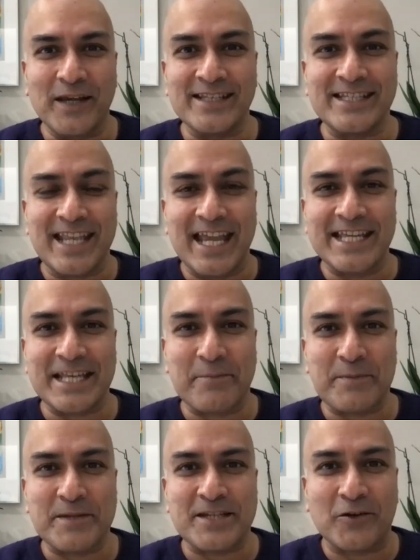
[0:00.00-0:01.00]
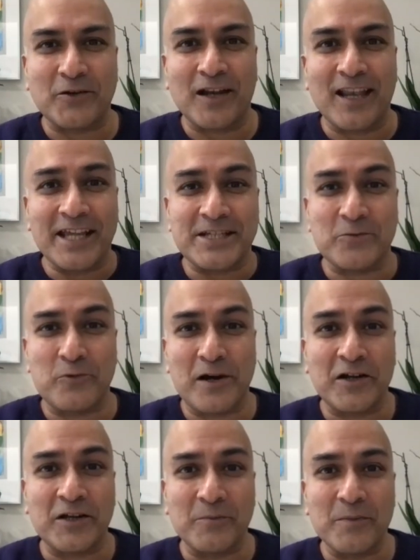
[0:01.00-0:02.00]
In today's episode, I'd like to
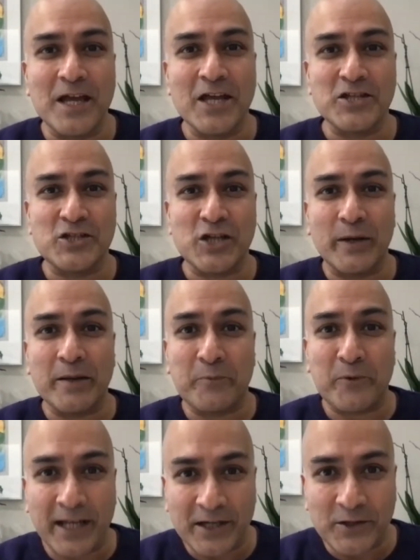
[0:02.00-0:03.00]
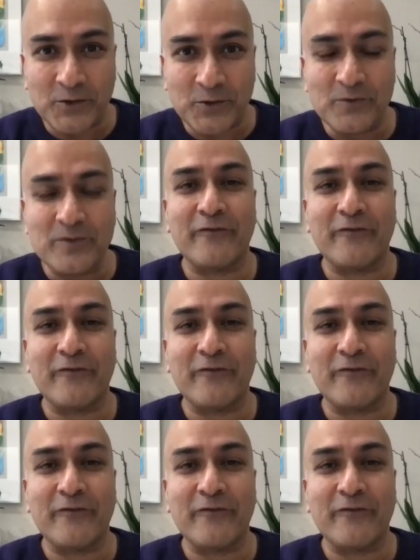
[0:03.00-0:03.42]
welcome Joey Pringle,